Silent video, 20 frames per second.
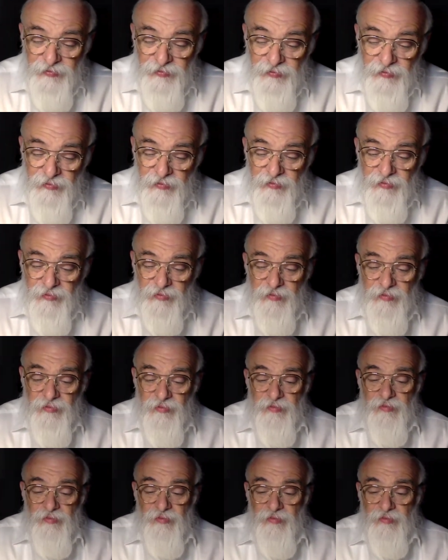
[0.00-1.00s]

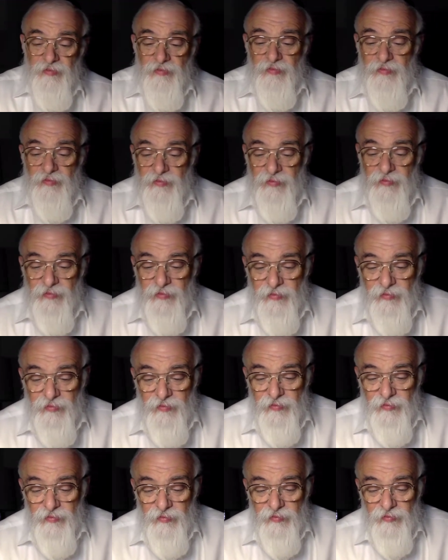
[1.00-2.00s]

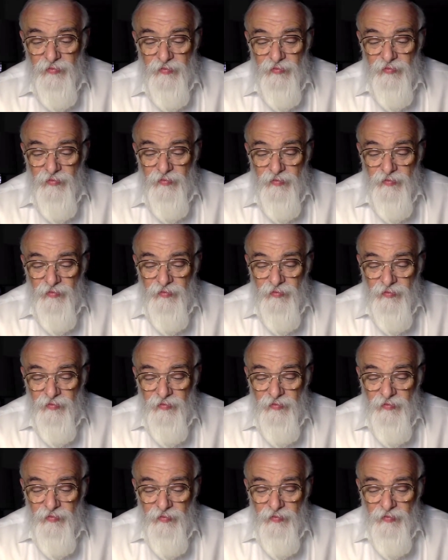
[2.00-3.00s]

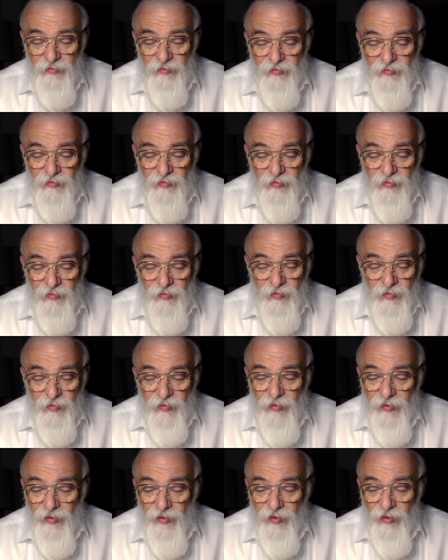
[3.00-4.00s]

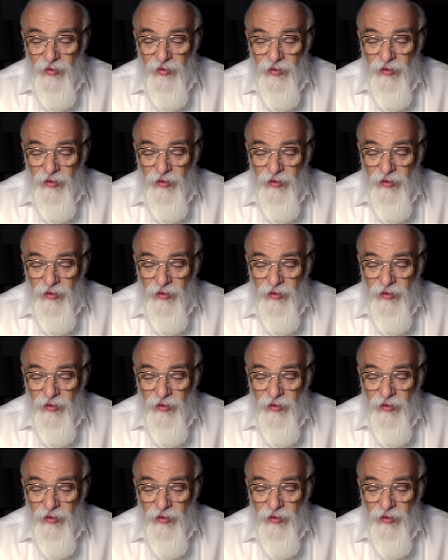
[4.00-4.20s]
(silence)